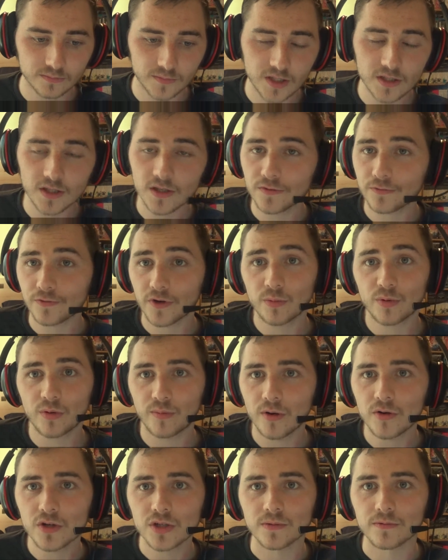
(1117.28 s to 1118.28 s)
it's free
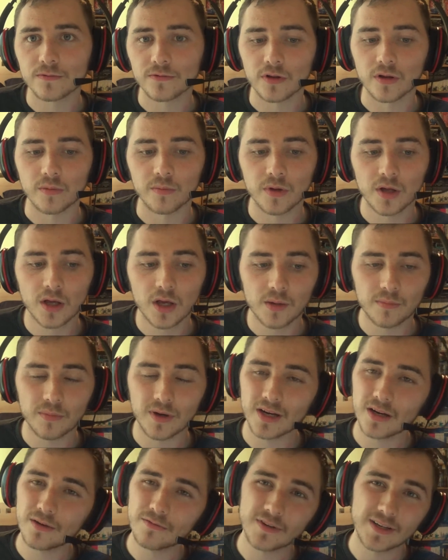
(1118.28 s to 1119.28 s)
promotion for them.
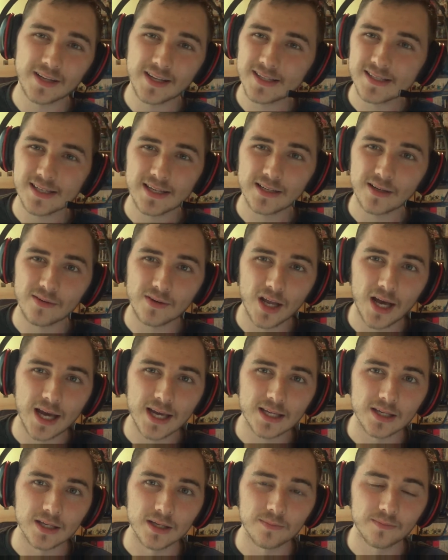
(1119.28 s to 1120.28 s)
But I don't think Nintendo
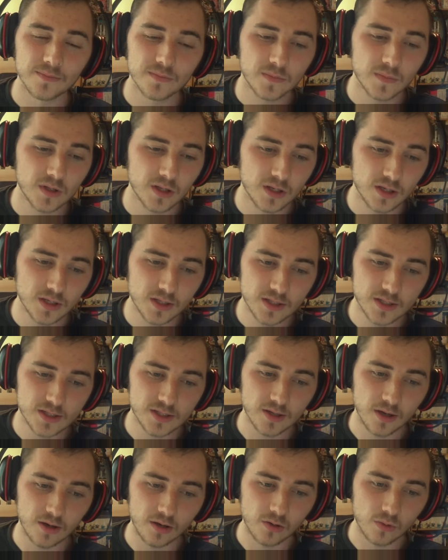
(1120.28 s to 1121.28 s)
like it.
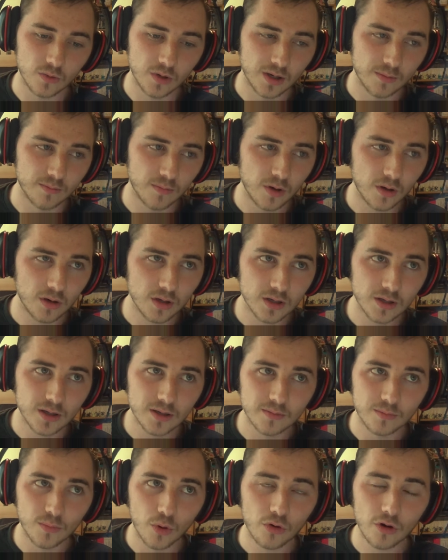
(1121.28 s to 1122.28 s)
So
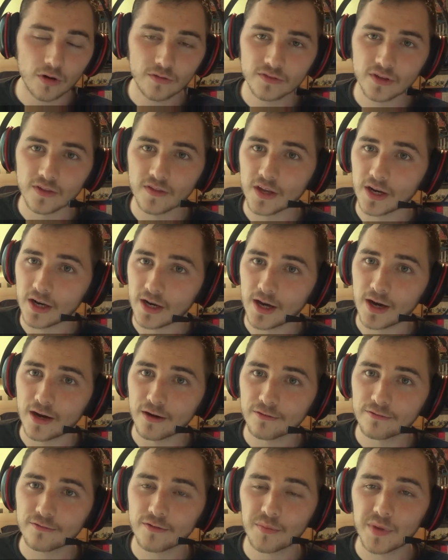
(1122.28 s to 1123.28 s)
more often than
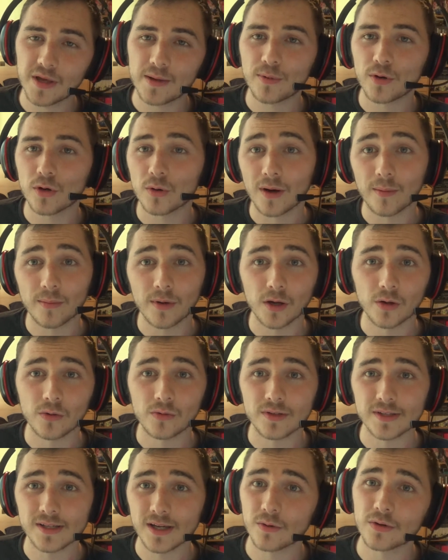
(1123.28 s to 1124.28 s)
enough, people who
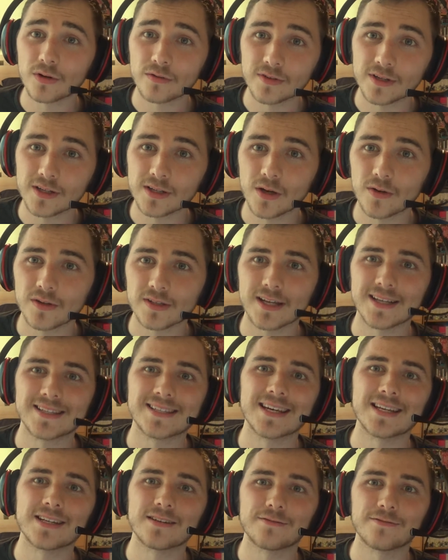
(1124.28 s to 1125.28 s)
upload Zelda videos,
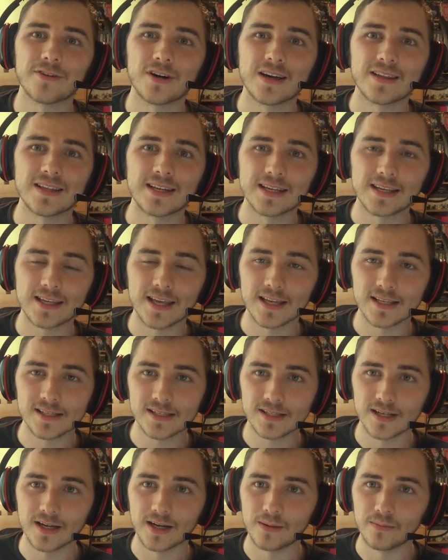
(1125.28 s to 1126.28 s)
they tend to find that it
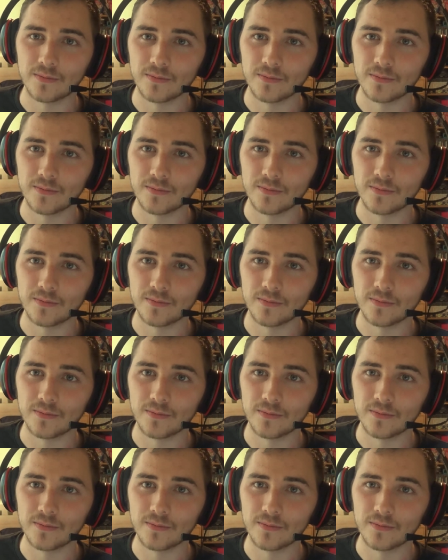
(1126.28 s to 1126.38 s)
gets